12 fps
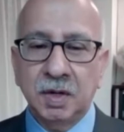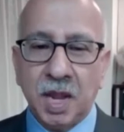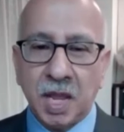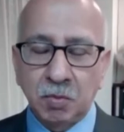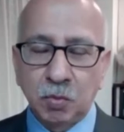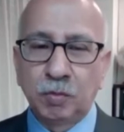
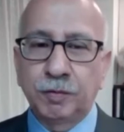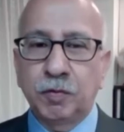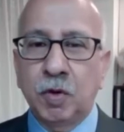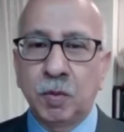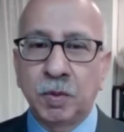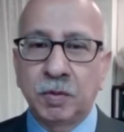and move
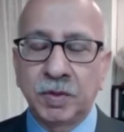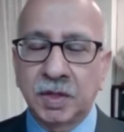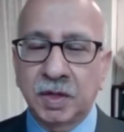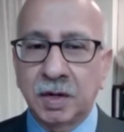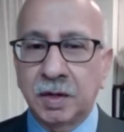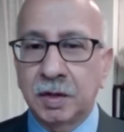forward with a
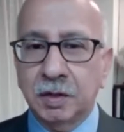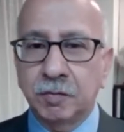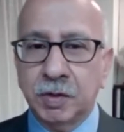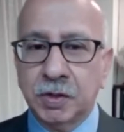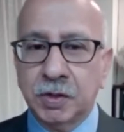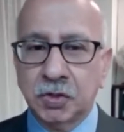clear
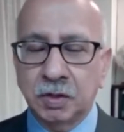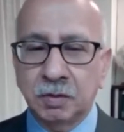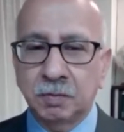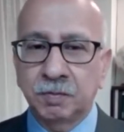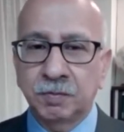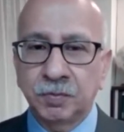conviction
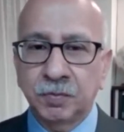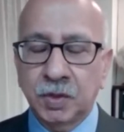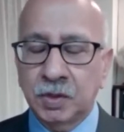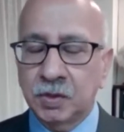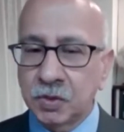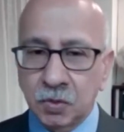
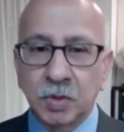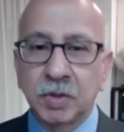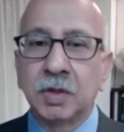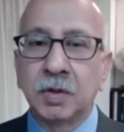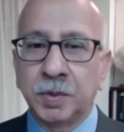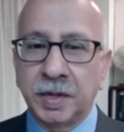there is no
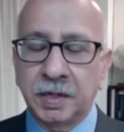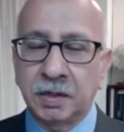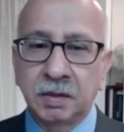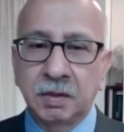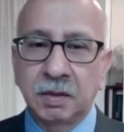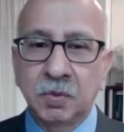other way
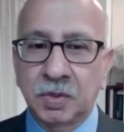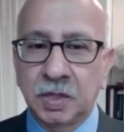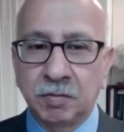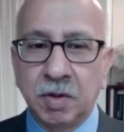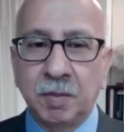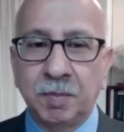to
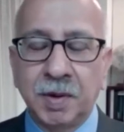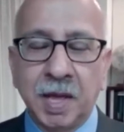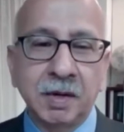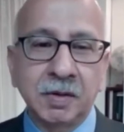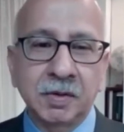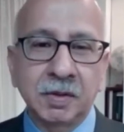save our
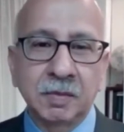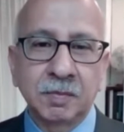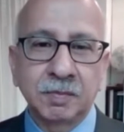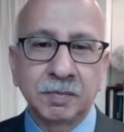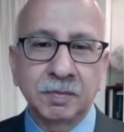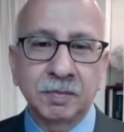planet
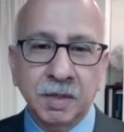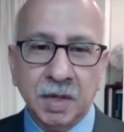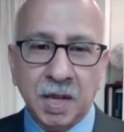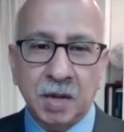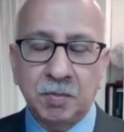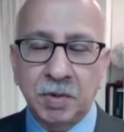
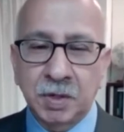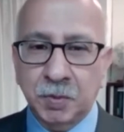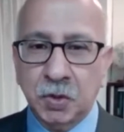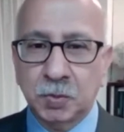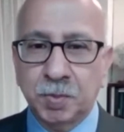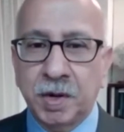and bring
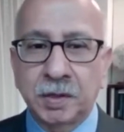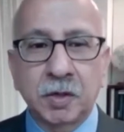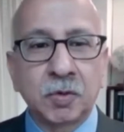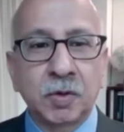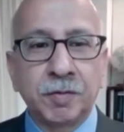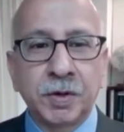prosperity
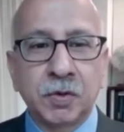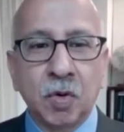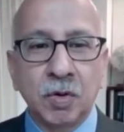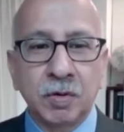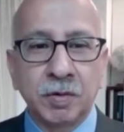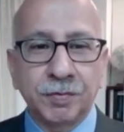to every
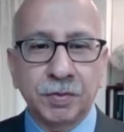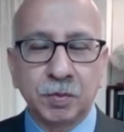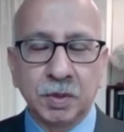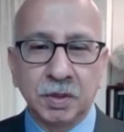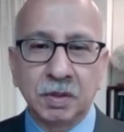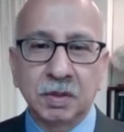corner of the
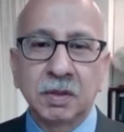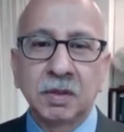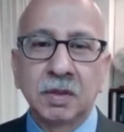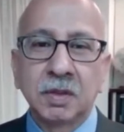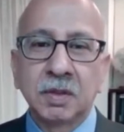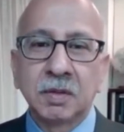world.
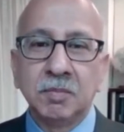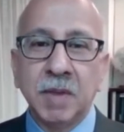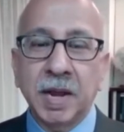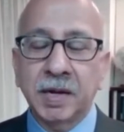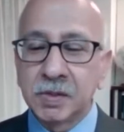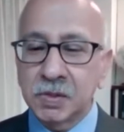
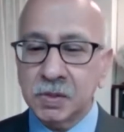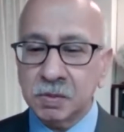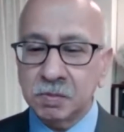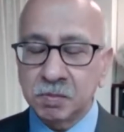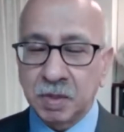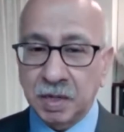Magnus
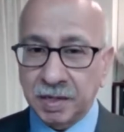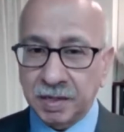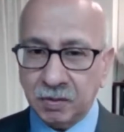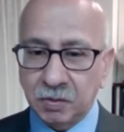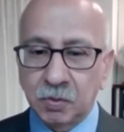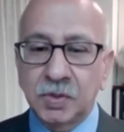Billing,
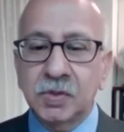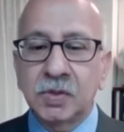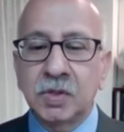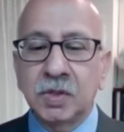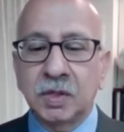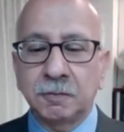who is
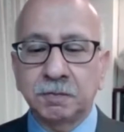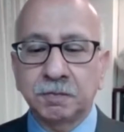the